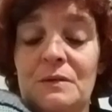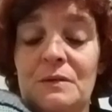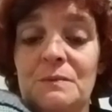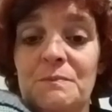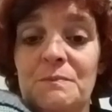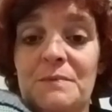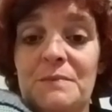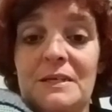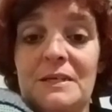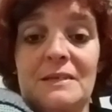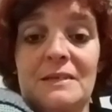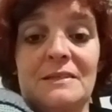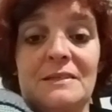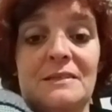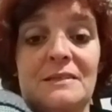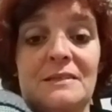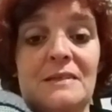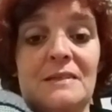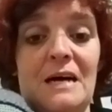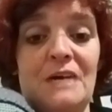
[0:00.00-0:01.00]

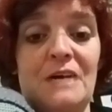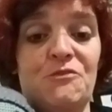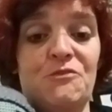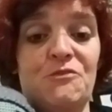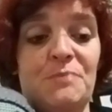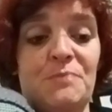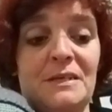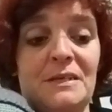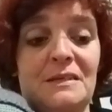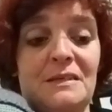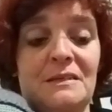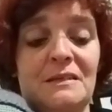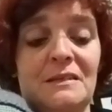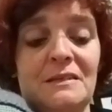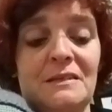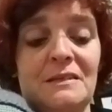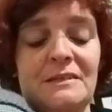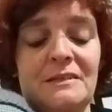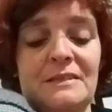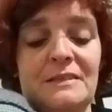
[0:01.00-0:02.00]
Because I've been
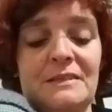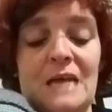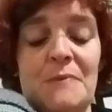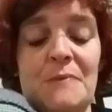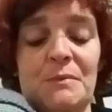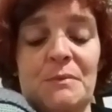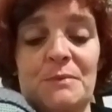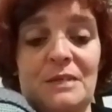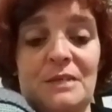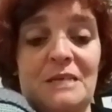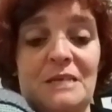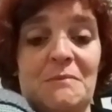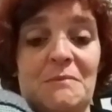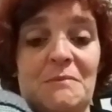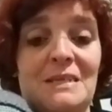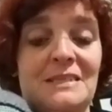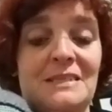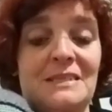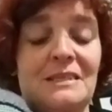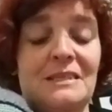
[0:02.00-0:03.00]
cyberbullied
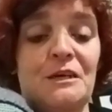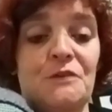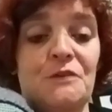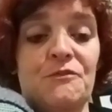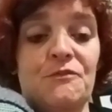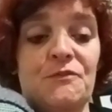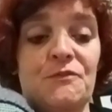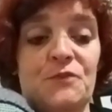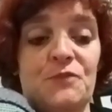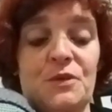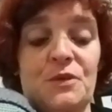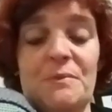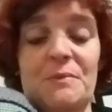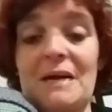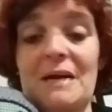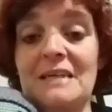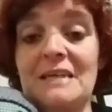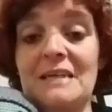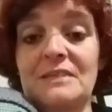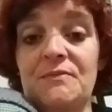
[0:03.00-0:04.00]
myself for the
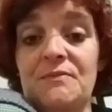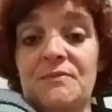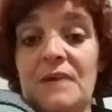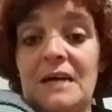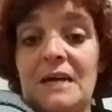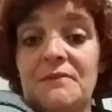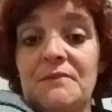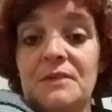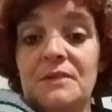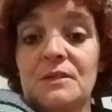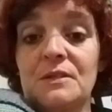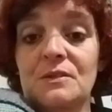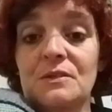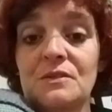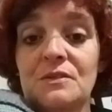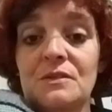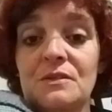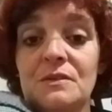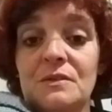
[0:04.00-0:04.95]
past 5 years.